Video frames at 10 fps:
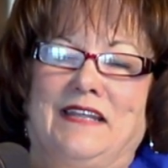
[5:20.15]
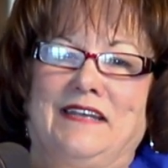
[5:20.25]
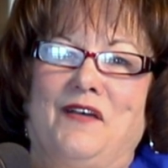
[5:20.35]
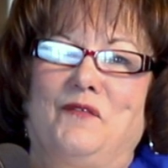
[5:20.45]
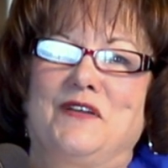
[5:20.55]

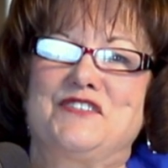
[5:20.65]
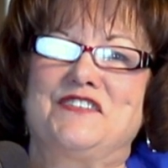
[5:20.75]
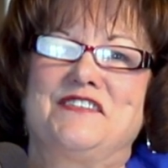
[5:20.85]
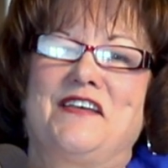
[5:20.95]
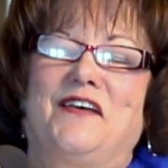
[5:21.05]
Now I want you
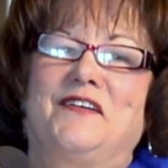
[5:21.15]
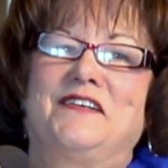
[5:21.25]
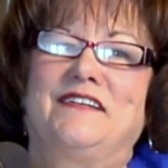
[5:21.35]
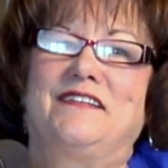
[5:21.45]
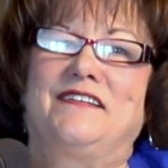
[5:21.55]
to know,
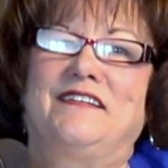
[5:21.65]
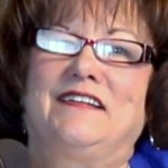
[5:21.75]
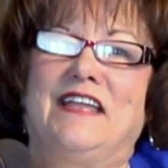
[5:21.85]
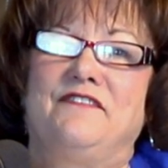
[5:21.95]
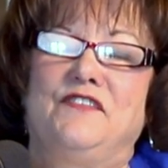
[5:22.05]

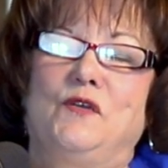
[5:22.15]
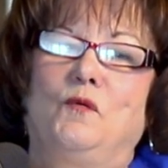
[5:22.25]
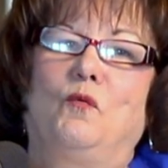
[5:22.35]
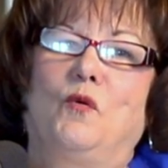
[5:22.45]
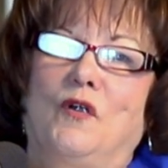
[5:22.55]
if you
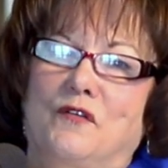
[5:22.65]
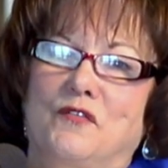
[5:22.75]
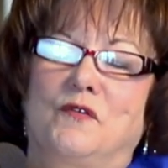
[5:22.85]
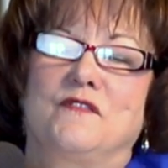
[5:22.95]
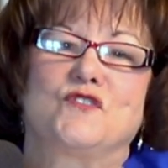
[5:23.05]
will work
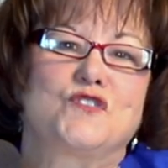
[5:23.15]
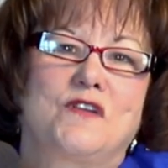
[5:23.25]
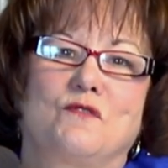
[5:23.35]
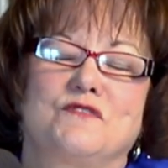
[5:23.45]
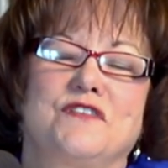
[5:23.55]
through the
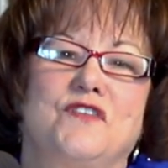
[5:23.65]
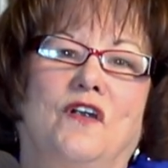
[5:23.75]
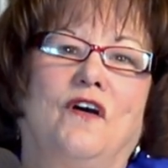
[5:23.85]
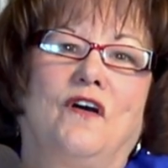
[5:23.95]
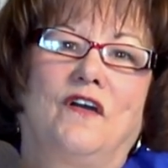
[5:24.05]
stones in your
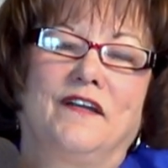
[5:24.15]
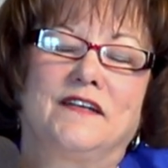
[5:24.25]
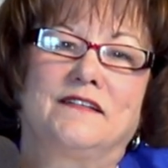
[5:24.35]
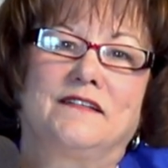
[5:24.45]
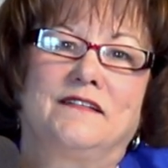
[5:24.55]

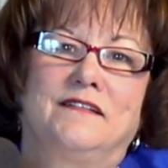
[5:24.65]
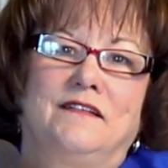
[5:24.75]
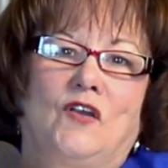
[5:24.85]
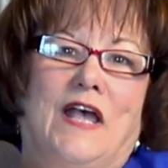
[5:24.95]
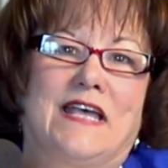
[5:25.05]
heart,
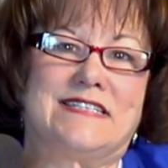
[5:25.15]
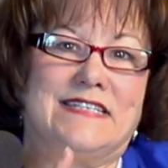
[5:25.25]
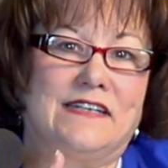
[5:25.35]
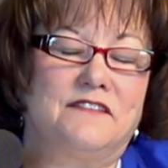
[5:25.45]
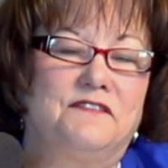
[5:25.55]

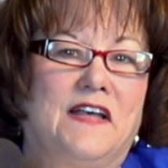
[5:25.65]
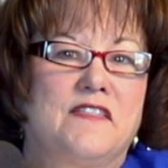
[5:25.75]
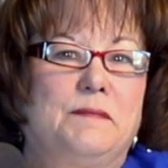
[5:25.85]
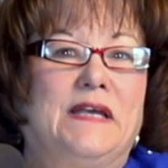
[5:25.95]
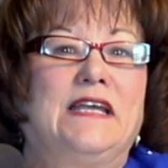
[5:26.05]
identify
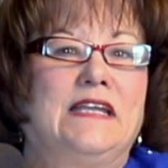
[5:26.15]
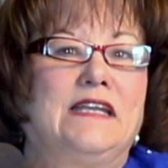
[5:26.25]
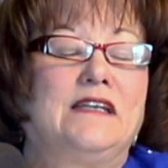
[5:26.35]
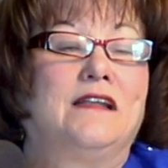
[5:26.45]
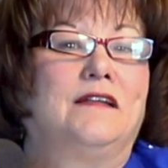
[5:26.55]
the
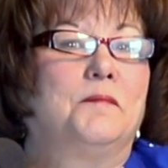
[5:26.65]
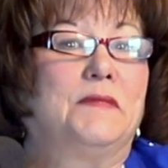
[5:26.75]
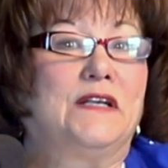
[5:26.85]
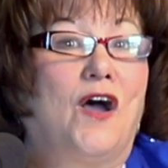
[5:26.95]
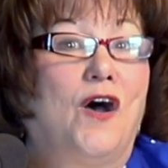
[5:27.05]
pain,
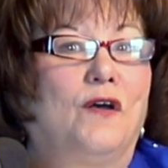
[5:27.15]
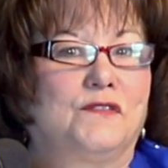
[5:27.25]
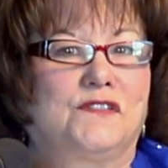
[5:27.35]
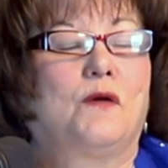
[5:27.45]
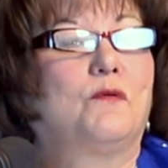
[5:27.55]
but
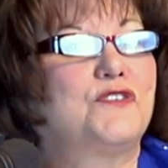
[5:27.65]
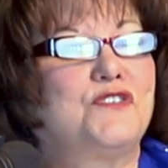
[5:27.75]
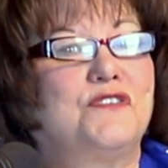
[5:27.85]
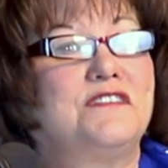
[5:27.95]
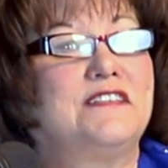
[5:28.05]
also
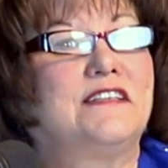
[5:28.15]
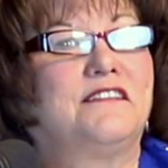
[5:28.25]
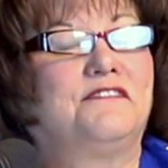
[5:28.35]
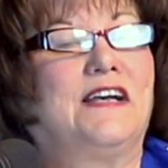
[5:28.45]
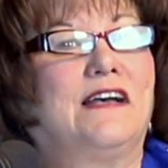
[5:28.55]
want you to
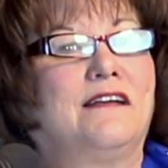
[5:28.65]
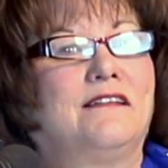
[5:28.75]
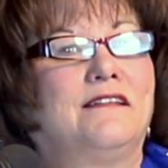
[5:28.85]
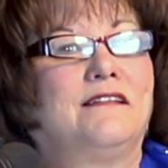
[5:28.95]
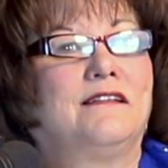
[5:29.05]
identify
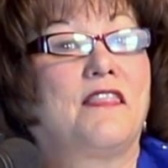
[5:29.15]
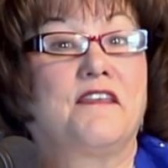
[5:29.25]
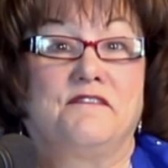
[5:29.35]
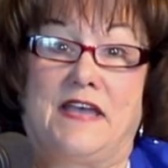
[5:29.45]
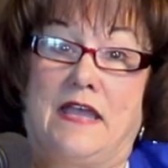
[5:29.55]

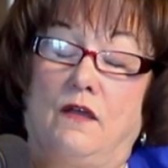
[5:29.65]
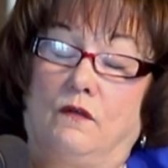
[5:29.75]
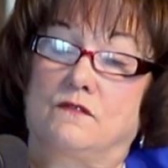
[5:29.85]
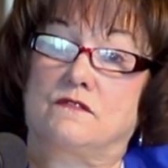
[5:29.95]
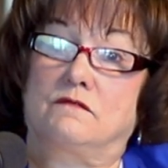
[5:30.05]
the
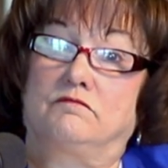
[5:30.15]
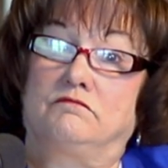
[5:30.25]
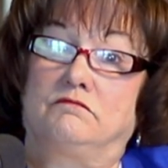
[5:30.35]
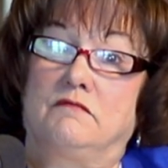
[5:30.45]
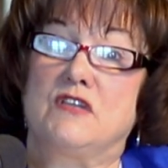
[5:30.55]
vows
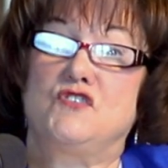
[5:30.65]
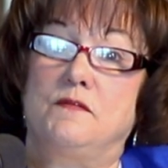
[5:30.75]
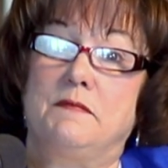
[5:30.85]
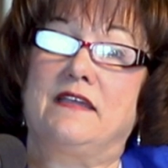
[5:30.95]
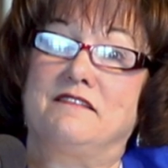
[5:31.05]
that
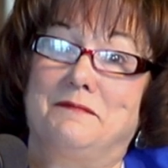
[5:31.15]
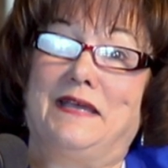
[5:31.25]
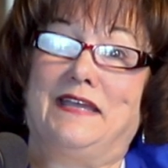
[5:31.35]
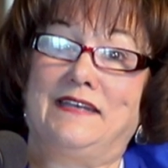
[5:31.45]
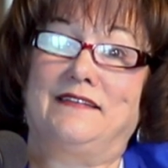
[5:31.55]
you may have
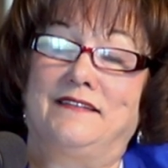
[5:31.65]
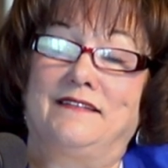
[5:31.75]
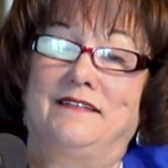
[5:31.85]
made